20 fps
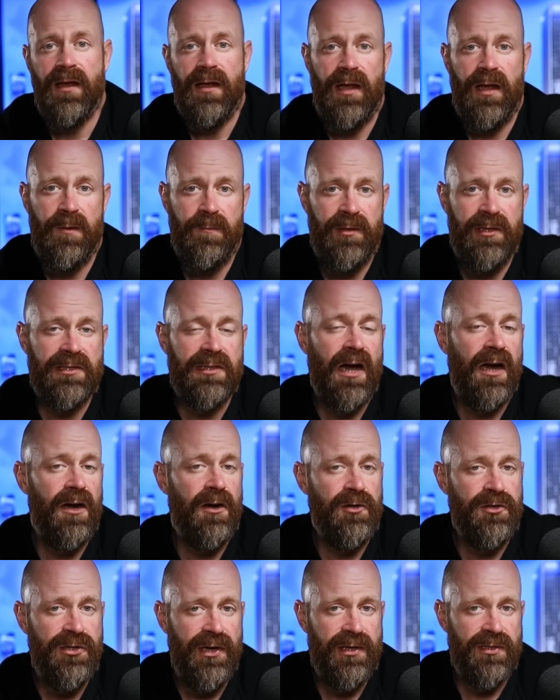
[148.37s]
It means higher
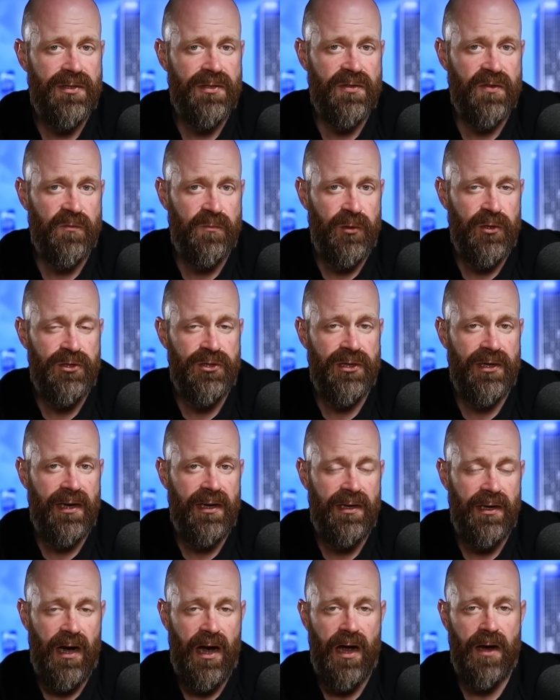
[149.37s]
chances of pushing
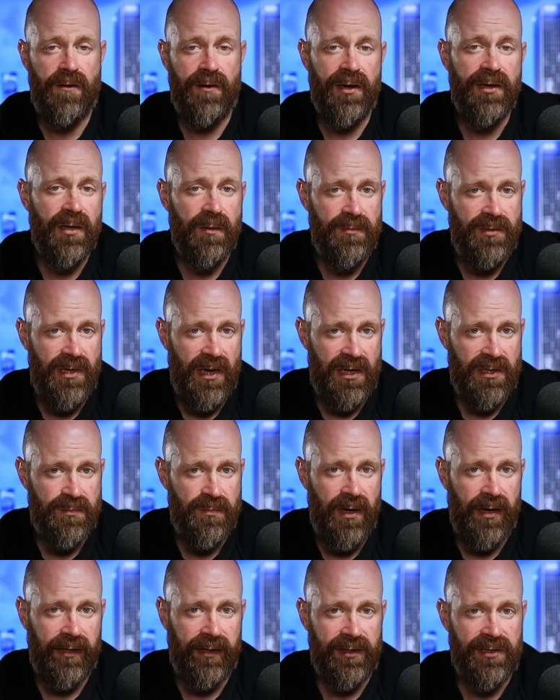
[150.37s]
into higher income tax
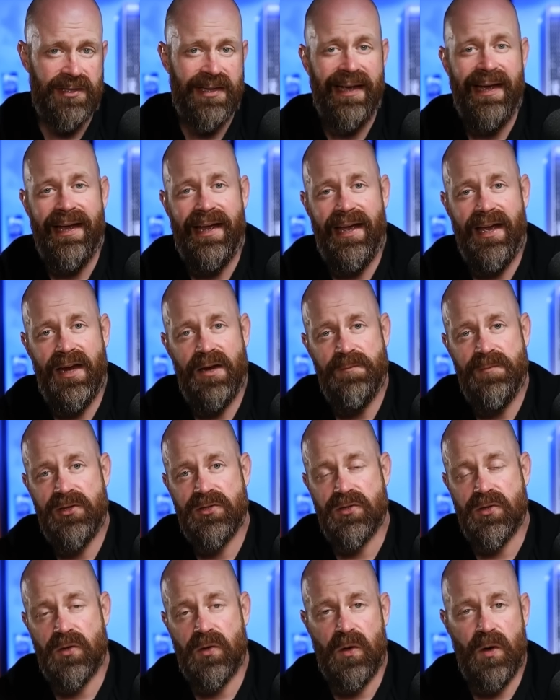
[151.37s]
brackets, and it
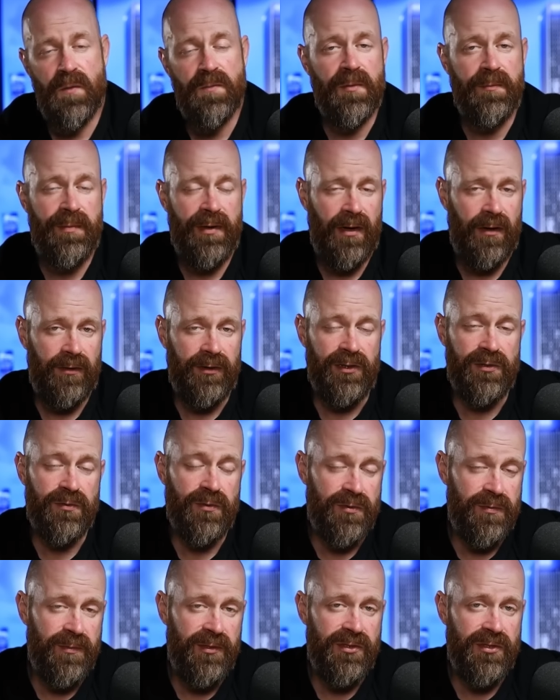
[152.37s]
means IRMAA penalties,
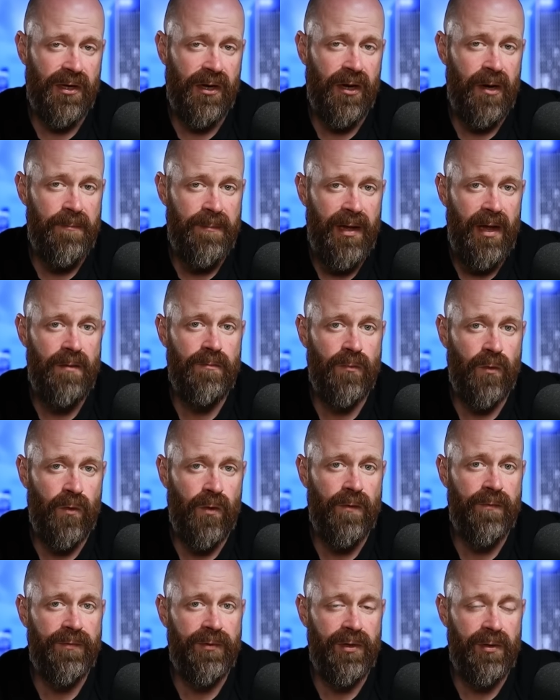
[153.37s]
which means you're going to pay
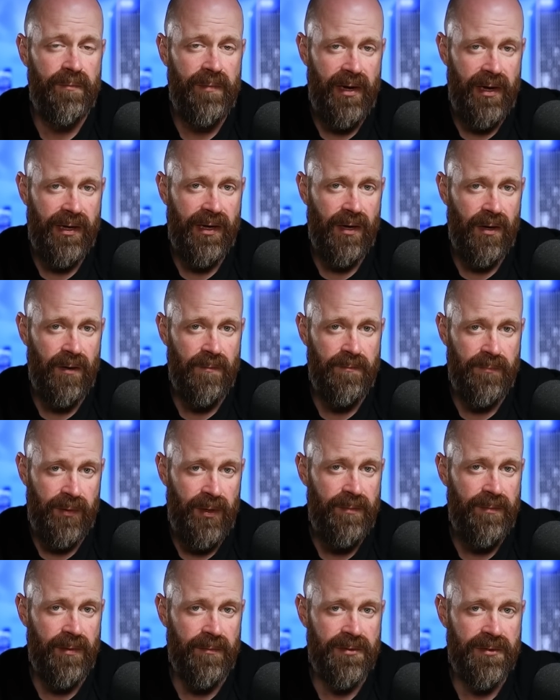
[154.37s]
more for your Medicare
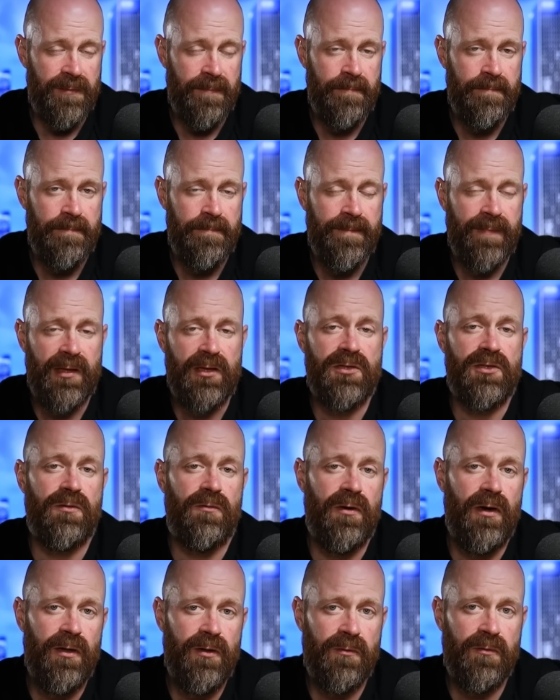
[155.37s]
premiums. So
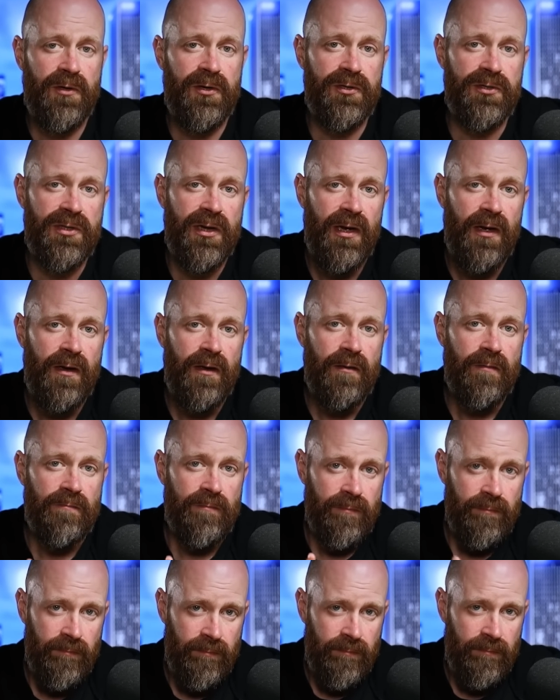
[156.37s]
in other words,
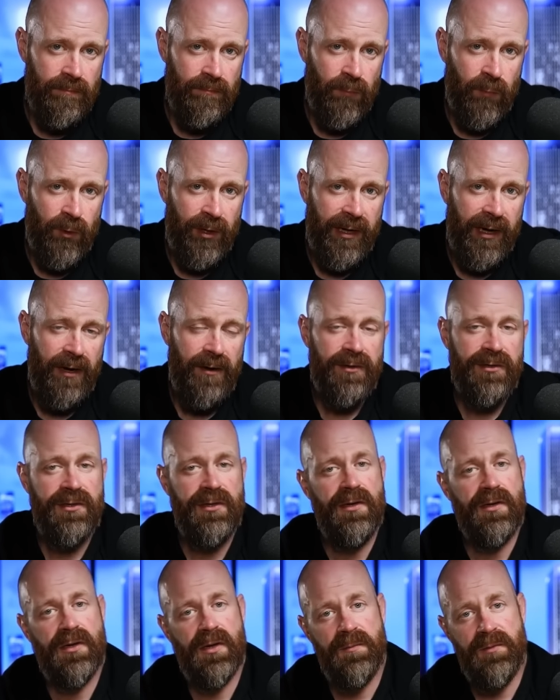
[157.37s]
more guaranteed
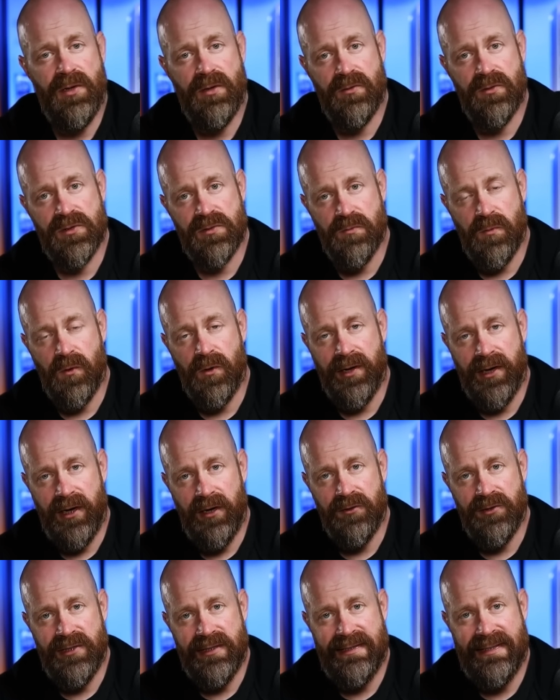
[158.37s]
income equals more
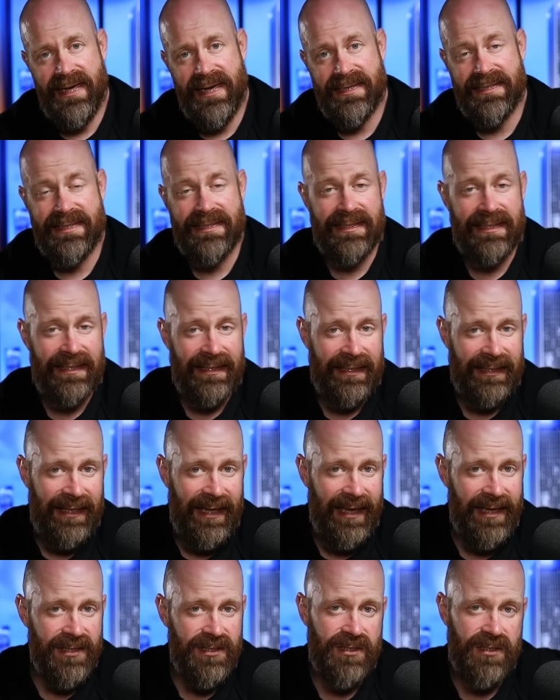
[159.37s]
guaranteed taxes
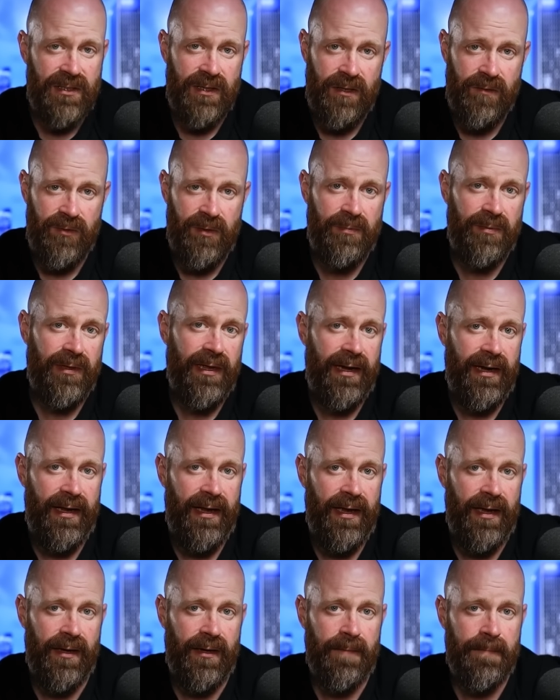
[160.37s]
unless we plan
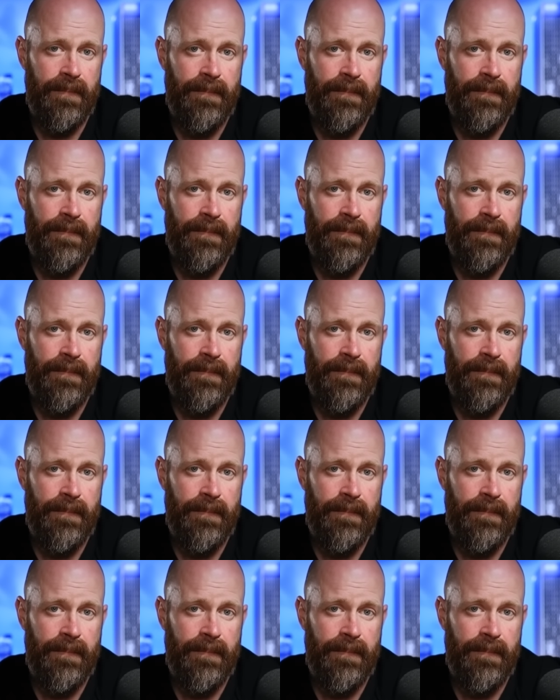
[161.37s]
ahead.